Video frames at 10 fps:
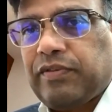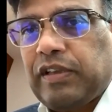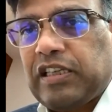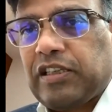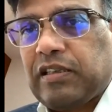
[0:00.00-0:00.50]

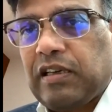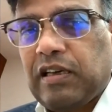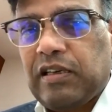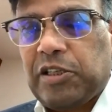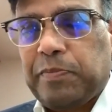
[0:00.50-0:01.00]
this
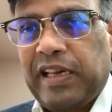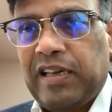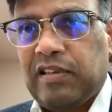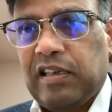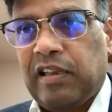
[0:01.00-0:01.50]

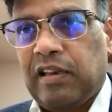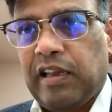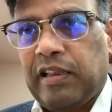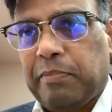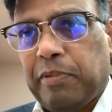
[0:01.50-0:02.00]
speech
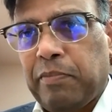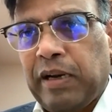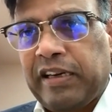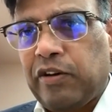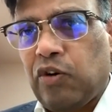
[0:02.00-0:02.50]
in the
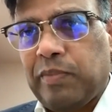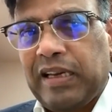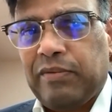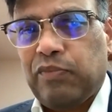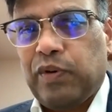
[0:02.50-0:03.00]
public domain.